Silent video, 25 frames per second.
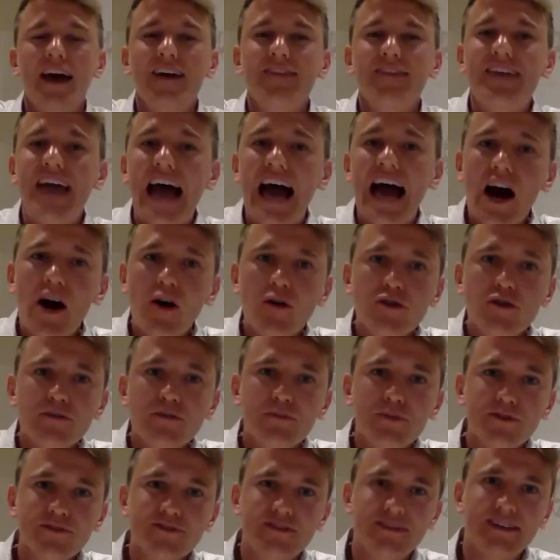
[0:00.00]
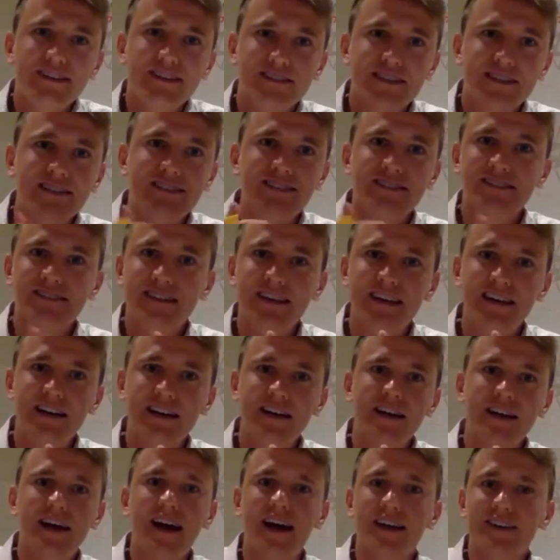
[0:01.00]
The output is
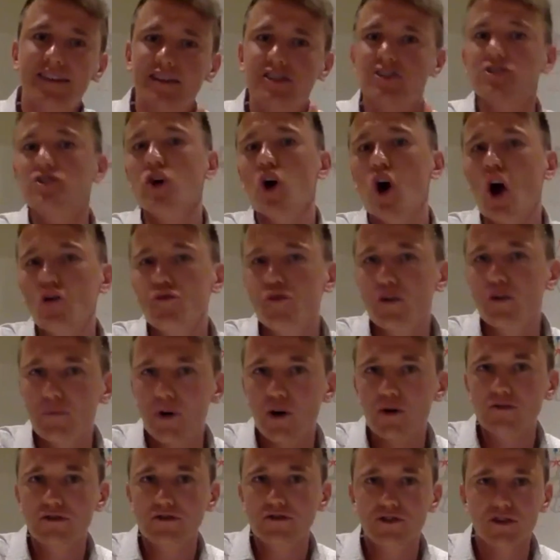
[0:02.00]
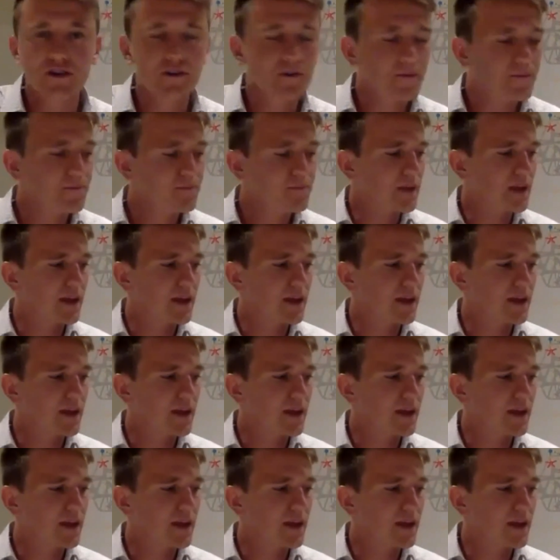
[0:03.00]
still the servo motor